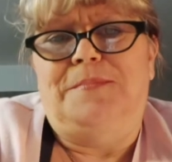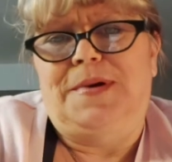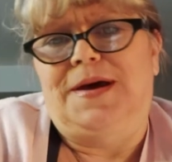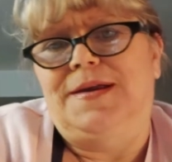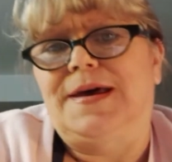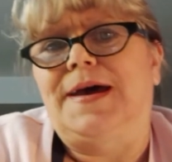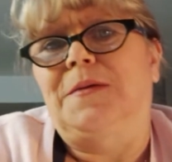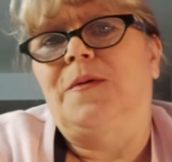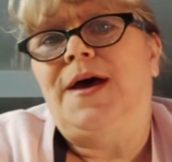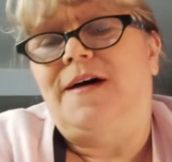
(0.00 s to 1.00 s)
but I
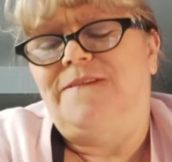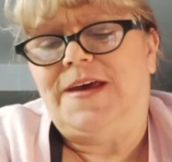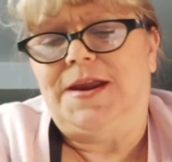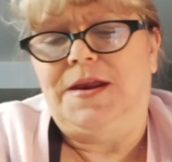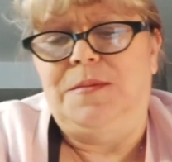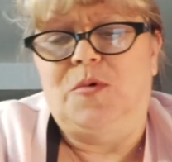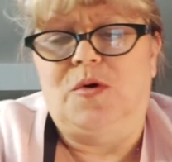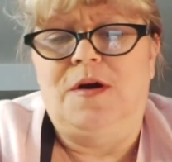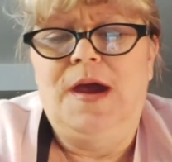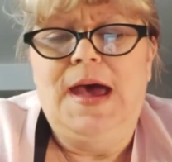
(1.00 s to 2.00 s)
don't have that
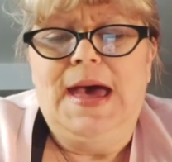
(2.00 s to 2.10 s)
anymore.